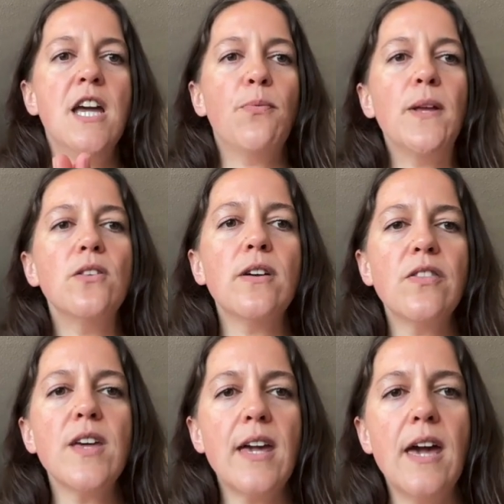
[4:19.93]
If we look
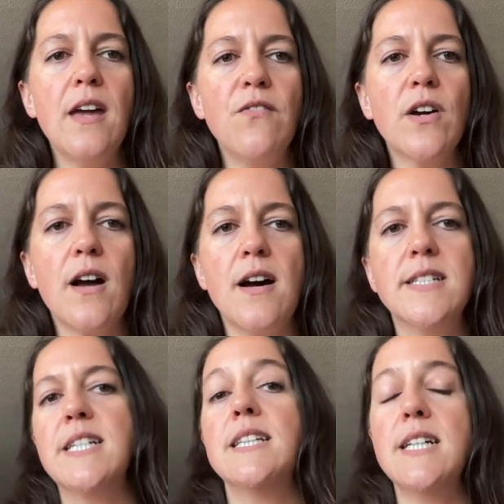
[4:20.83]
at the Canva
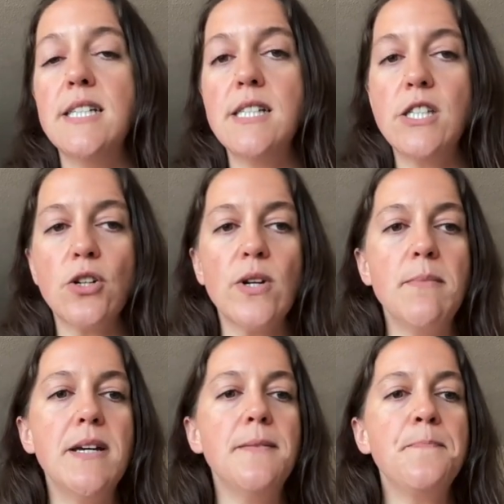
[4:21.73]
content license
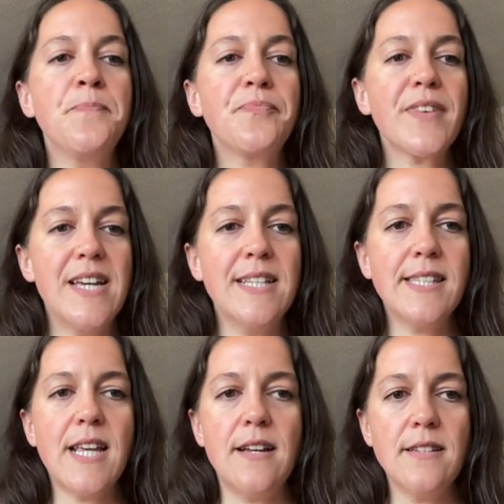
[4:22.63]
agreement, it
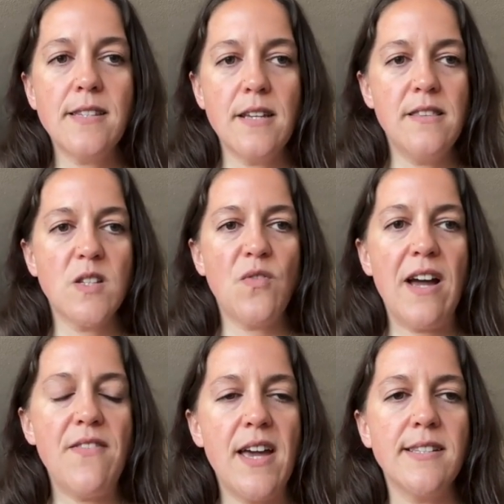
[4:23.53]
says in this
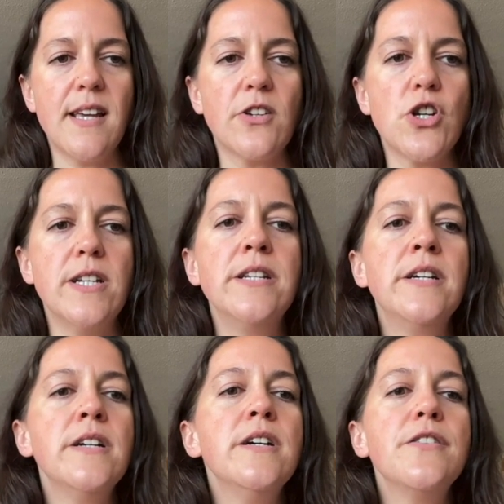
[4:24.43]
5A section,
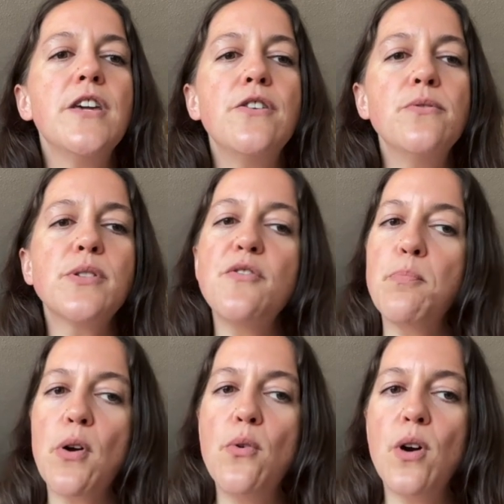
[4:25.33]
the use
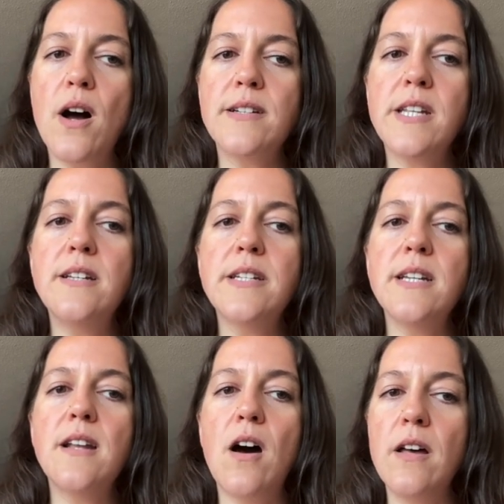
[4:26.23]
of pro content
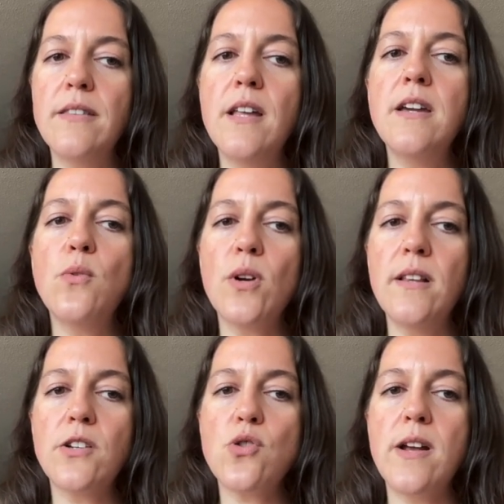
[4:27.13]
in online or
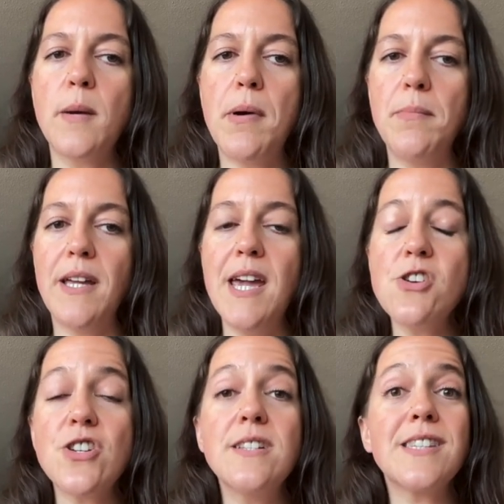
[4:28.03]
electronic
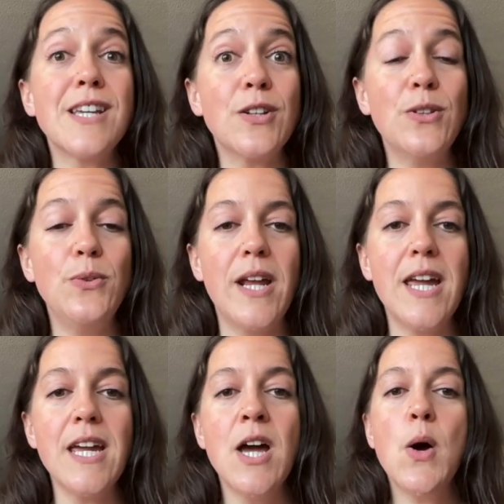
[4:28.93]
publications,
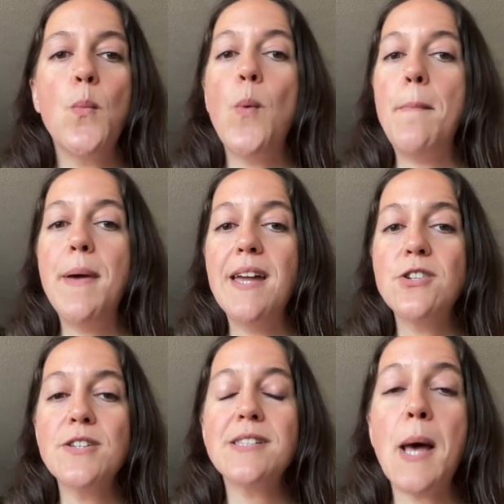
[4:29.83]
including web
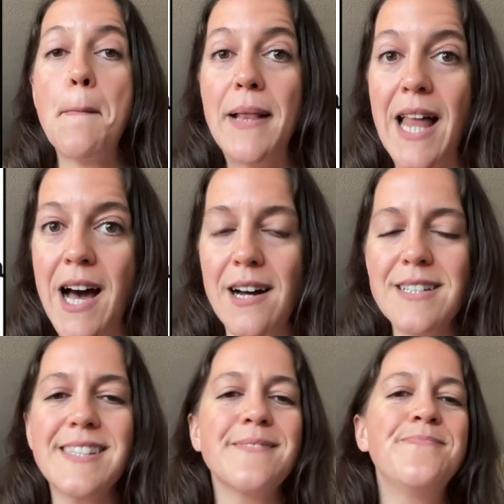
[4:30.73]
pages,
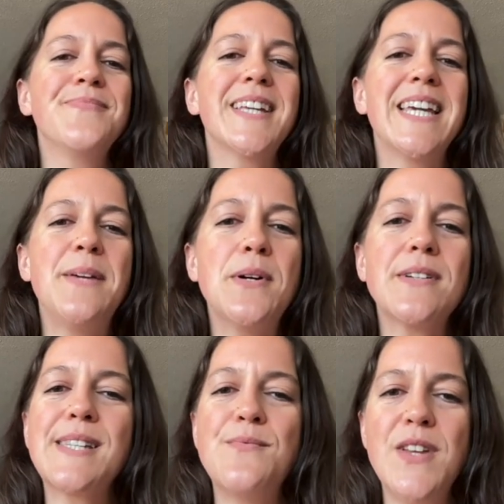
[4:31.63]
blogs,
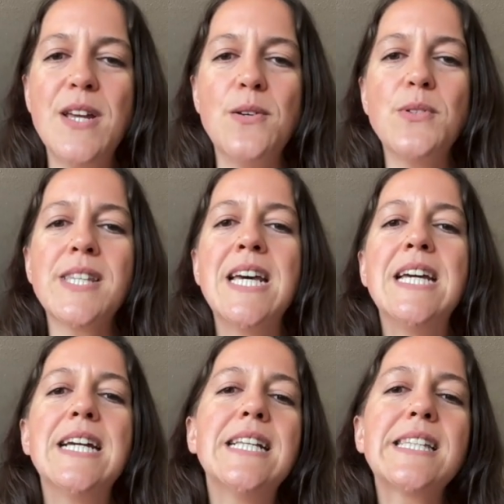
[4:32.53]
ebooks, and videos,
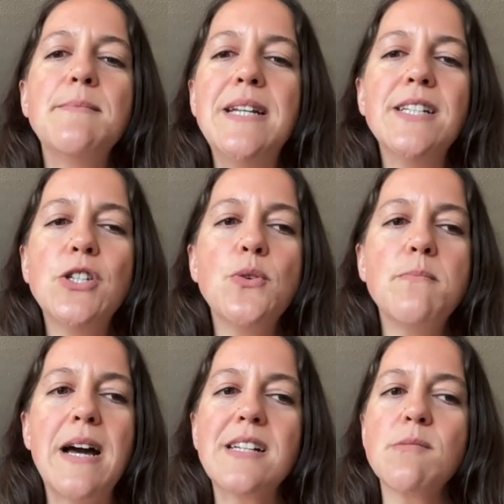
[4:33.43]
is limited to a
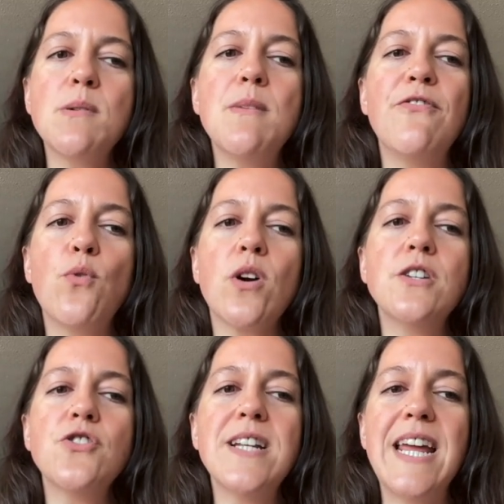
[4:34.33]
maximum of
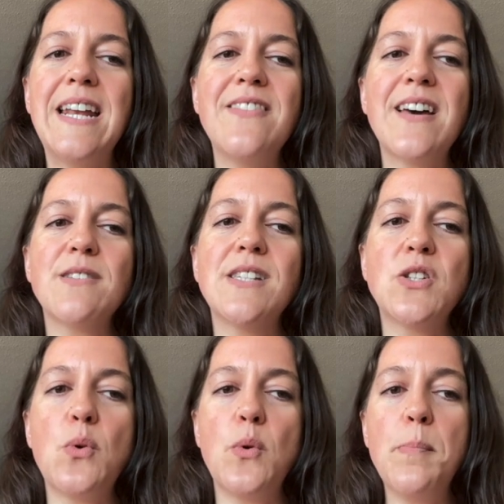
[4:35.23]
480,000
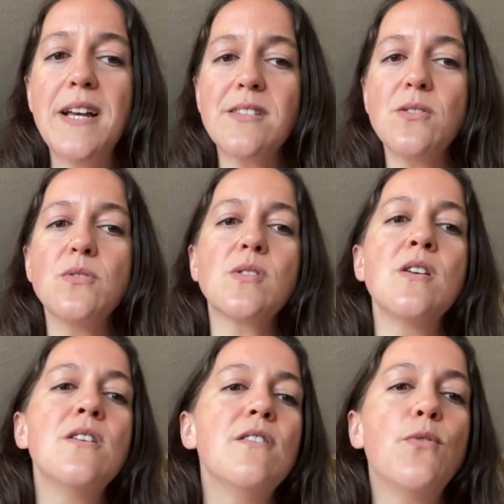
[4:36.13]
total pixels,
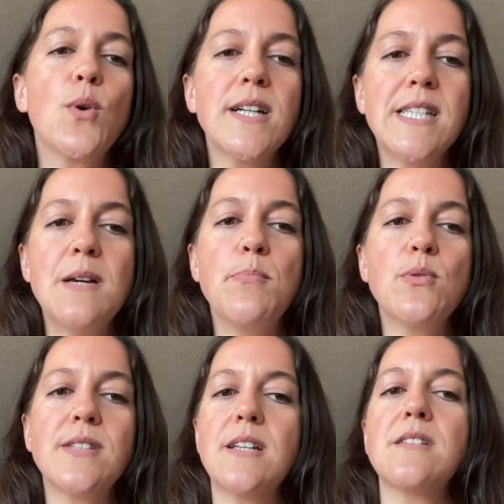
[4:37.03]
for
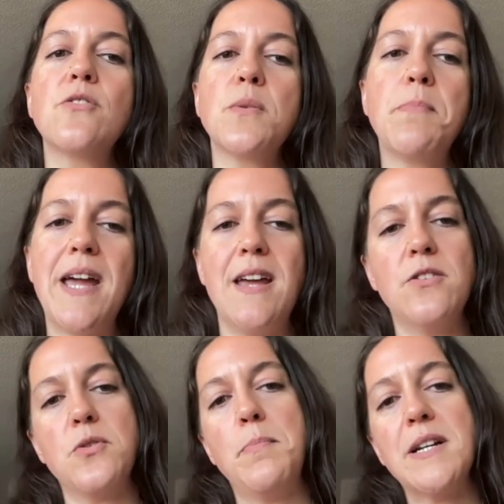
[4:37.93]
example, 600 by
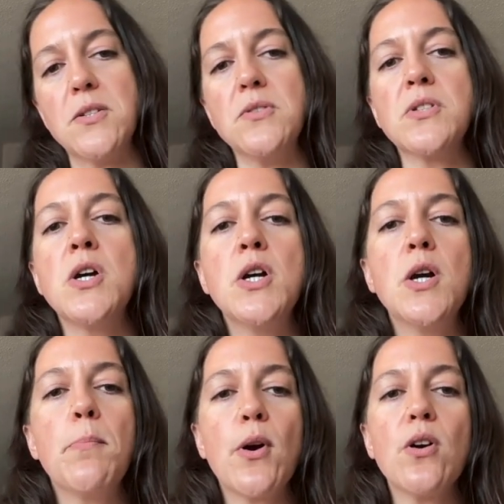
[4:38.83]
800 pixels
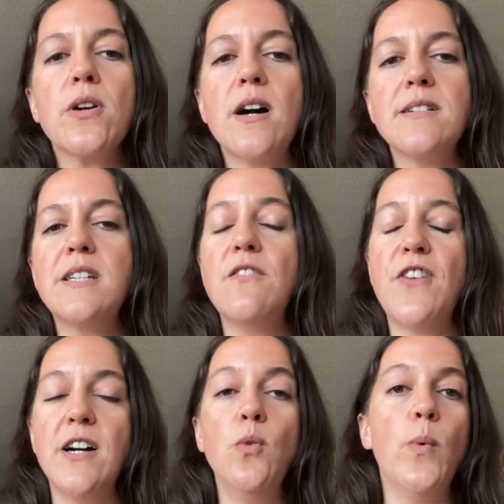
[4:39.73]
per content
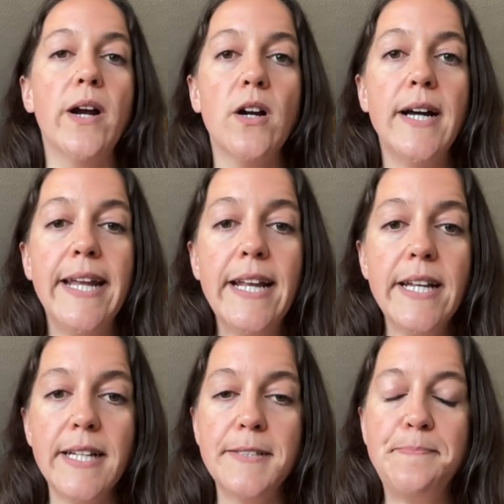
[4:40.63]
file where
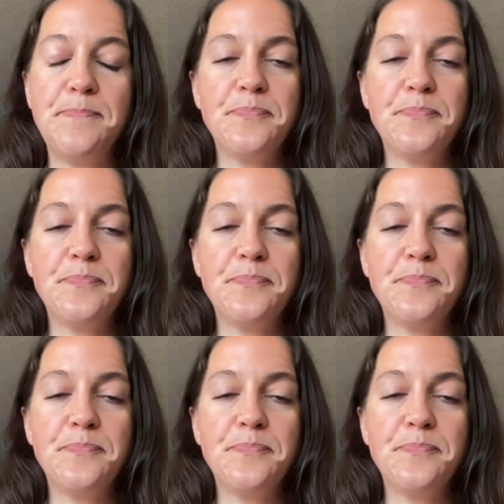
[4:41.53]
unedited.